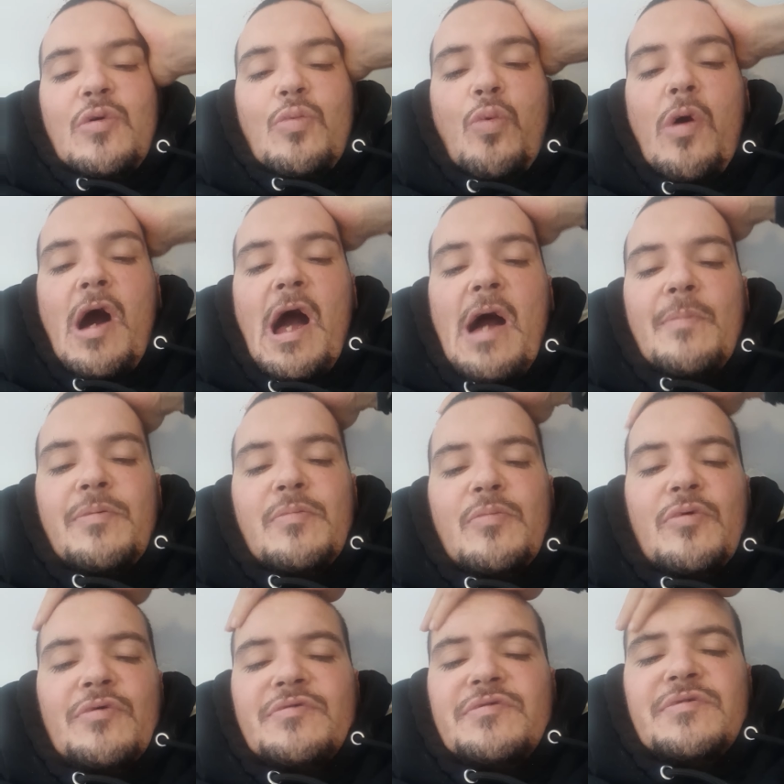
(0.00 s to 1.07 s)
What happened
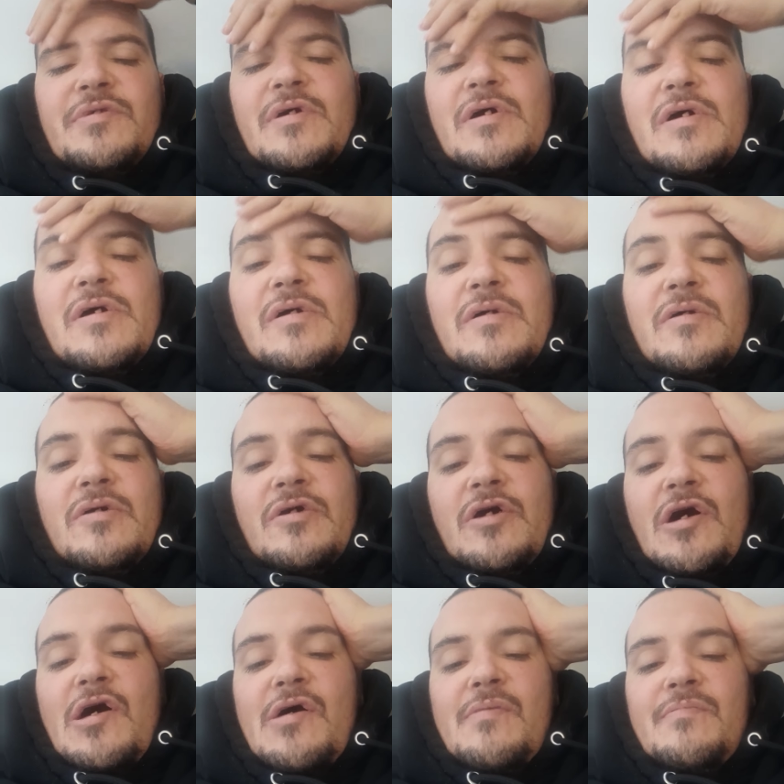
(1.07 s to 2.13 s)
was that
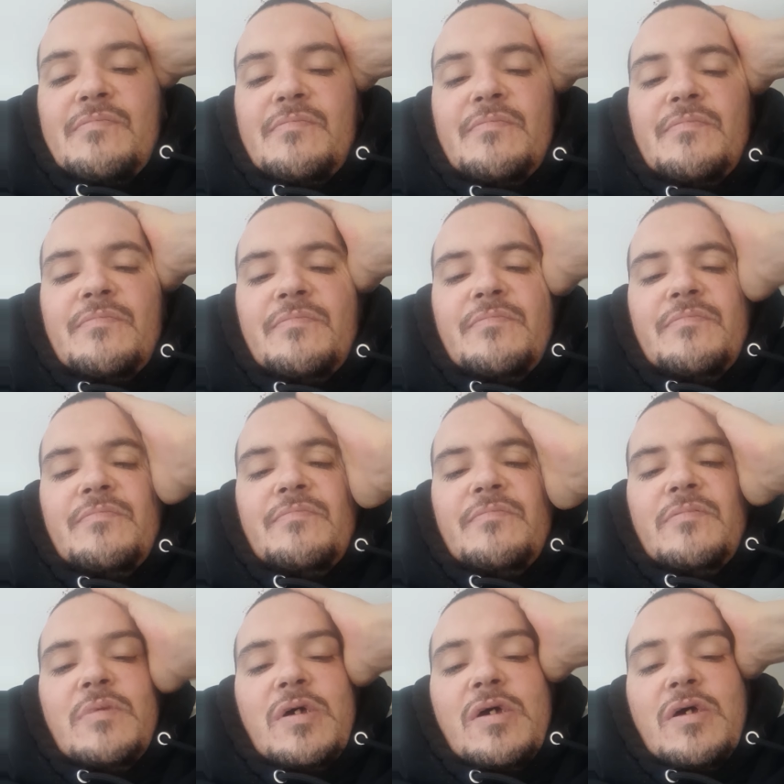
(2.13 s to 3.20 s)

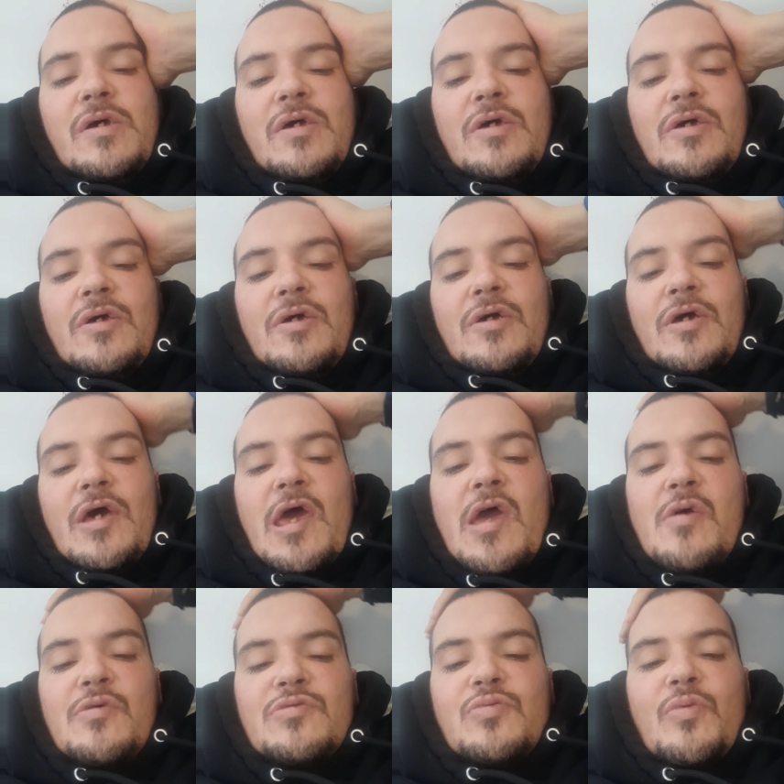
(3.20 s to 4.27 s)

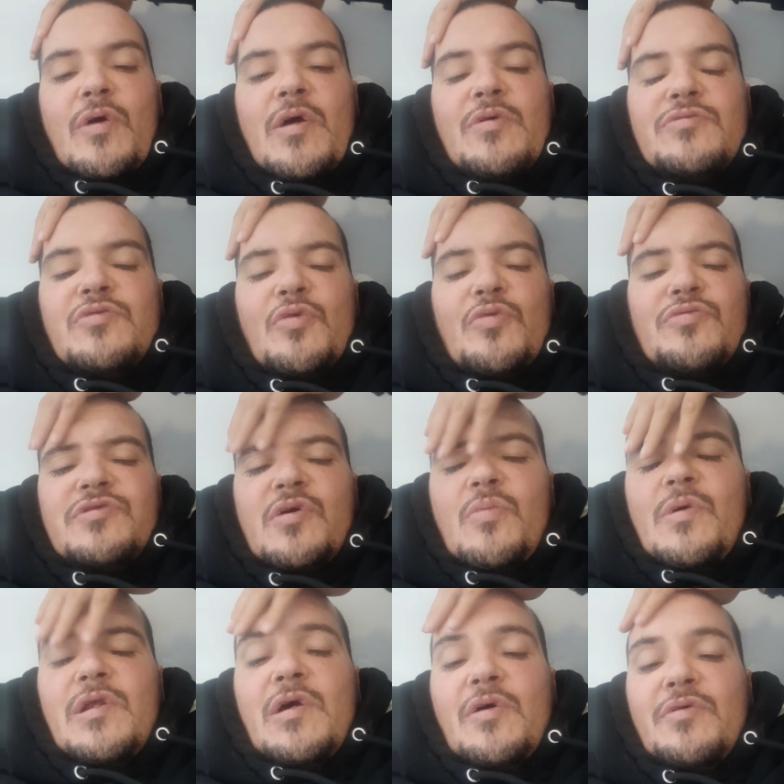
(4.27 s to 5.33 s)
it was also
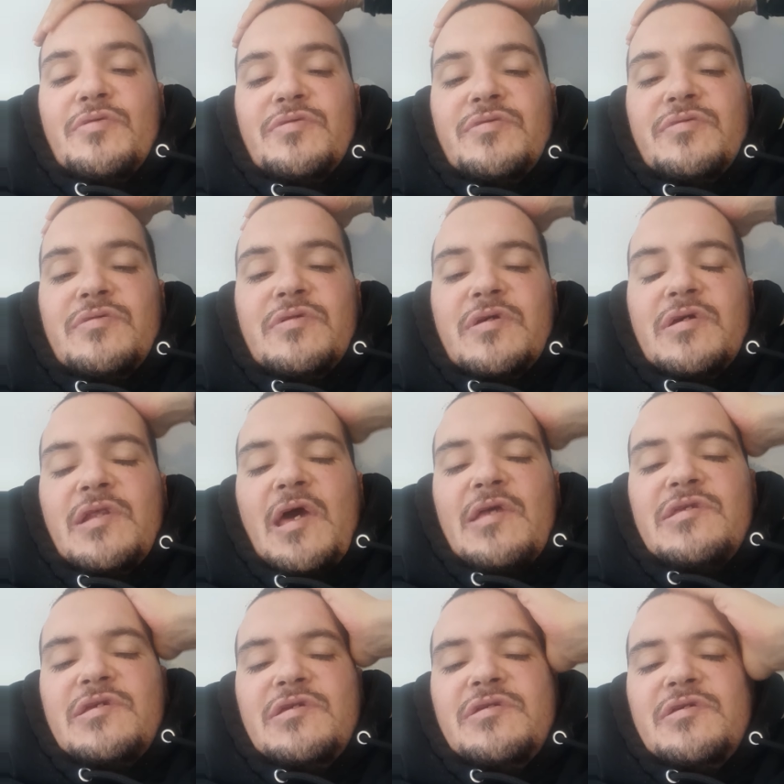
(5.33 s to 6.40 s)
when I was
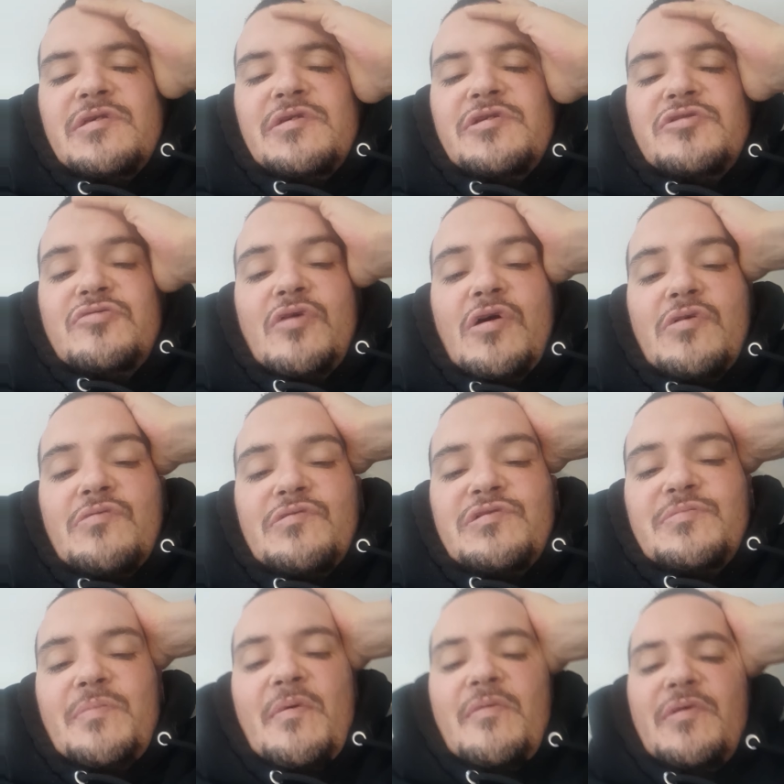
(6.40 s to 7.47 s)
connected to this drug
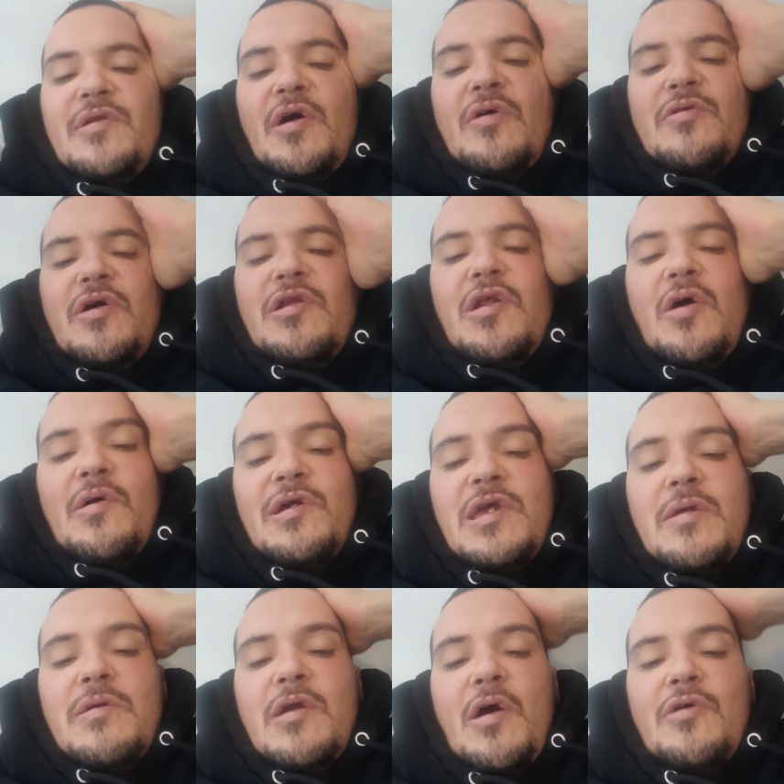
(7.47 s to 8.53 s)
risperidone. I know I
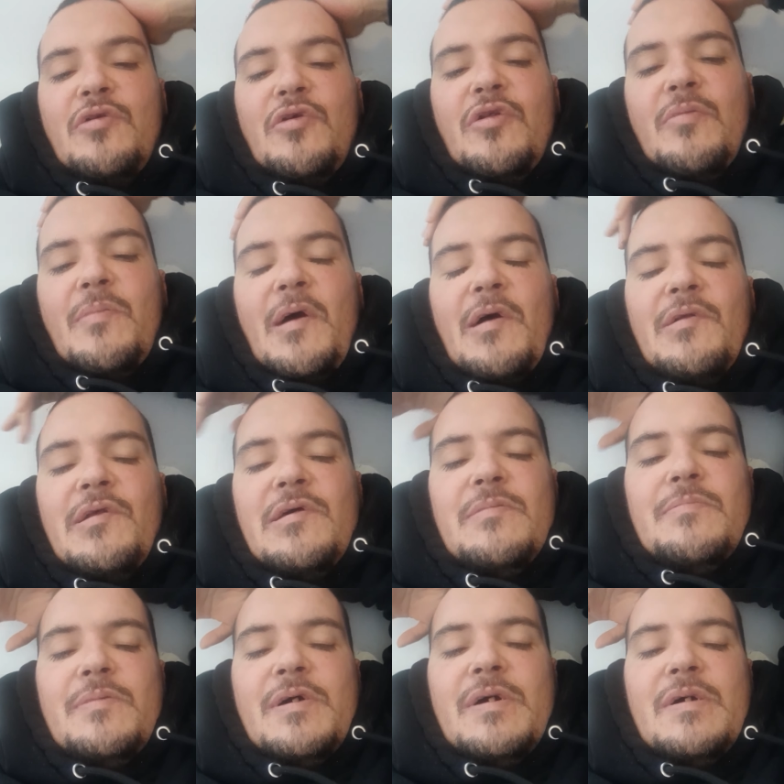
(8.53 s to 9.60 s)
keep going on about
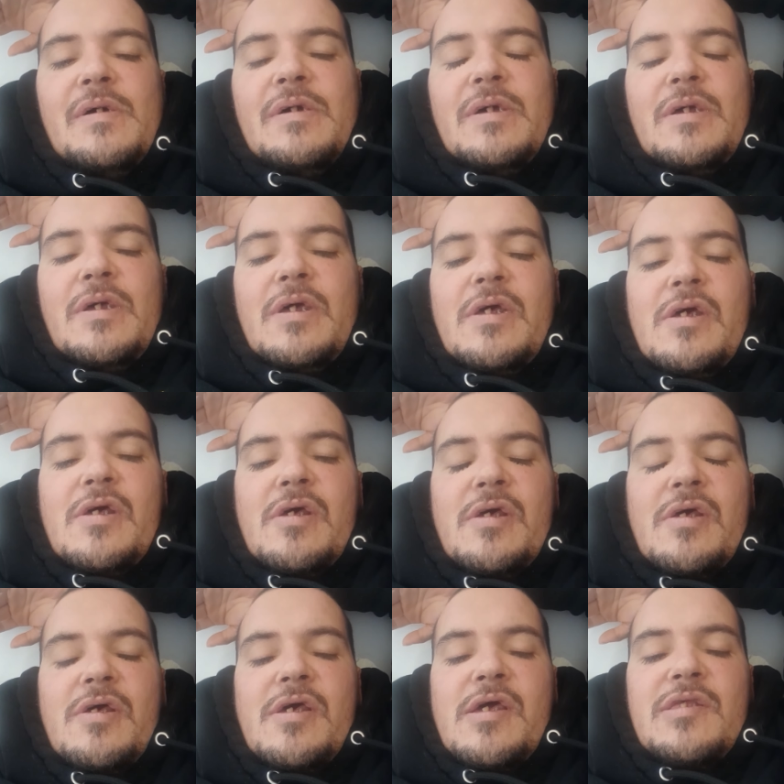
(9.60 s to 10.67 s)
it, but
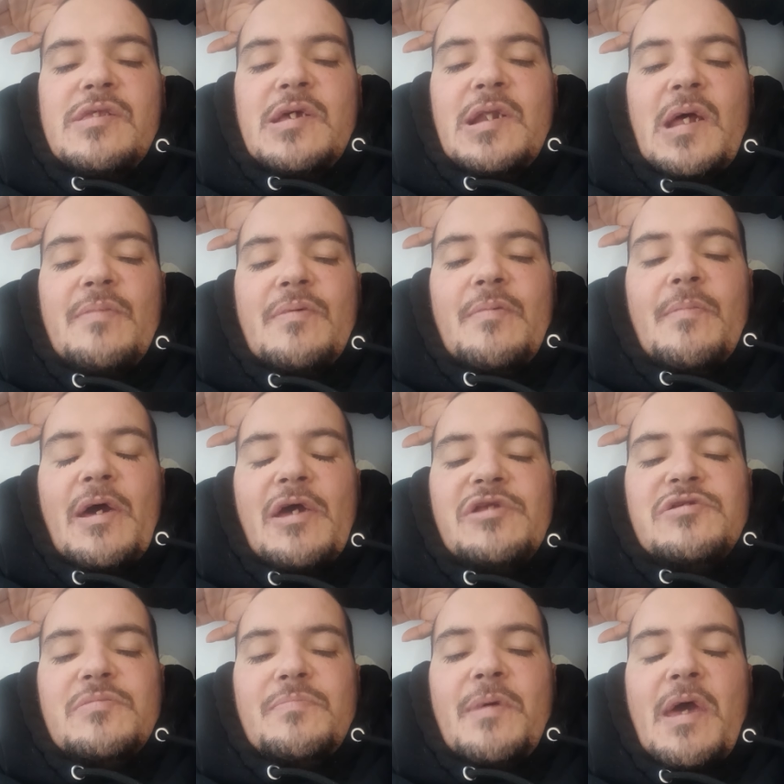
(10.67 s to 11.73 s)
it did have a
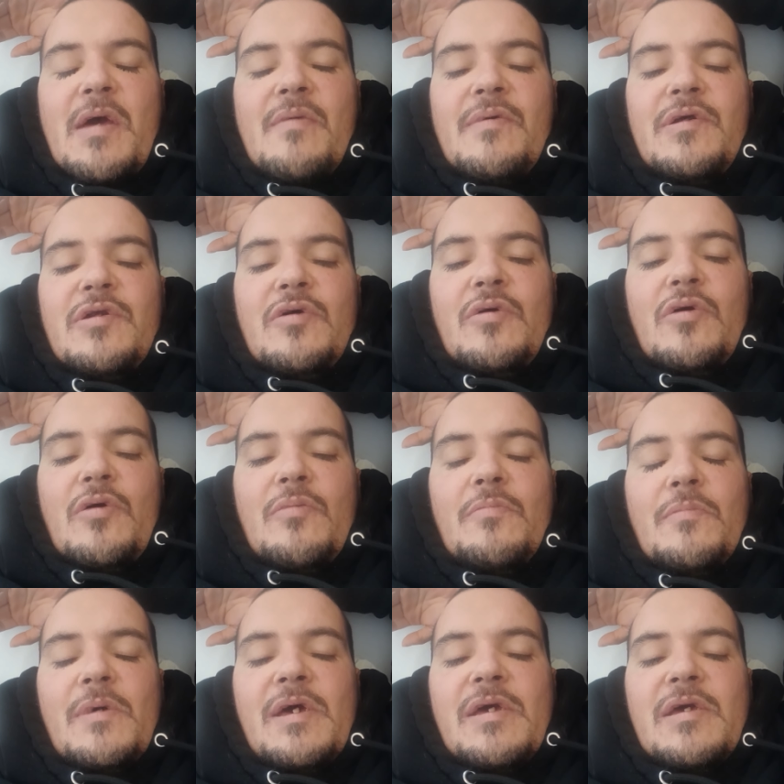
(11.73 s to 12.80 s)
major bearing on
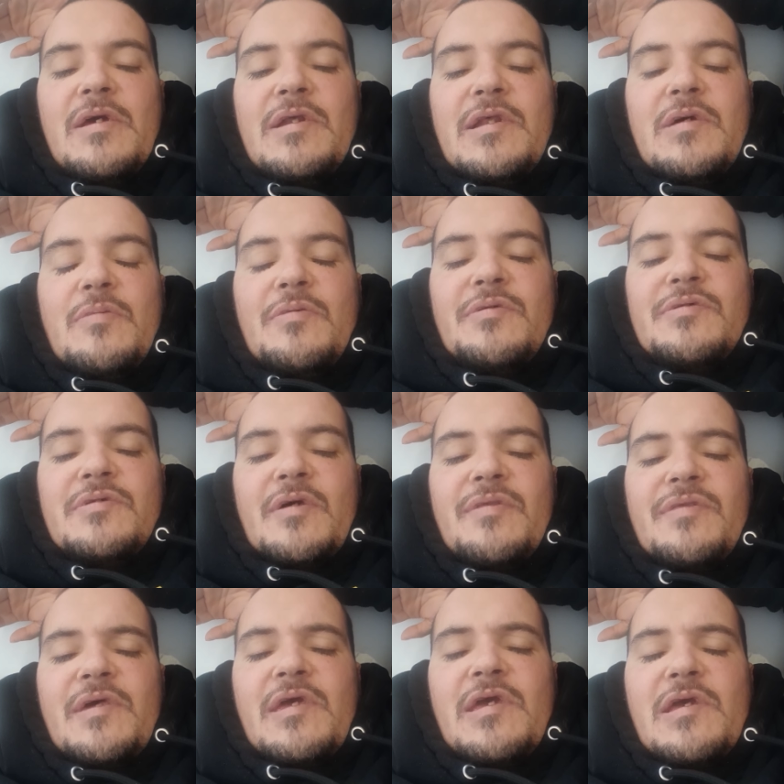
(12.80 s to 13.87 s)
me, and it was, I
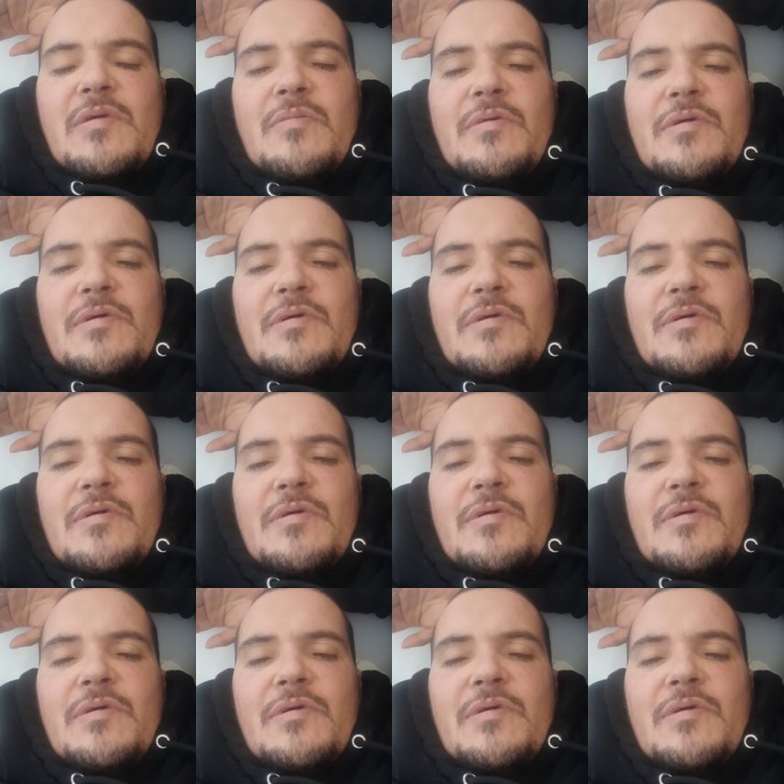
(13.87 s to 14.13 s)
think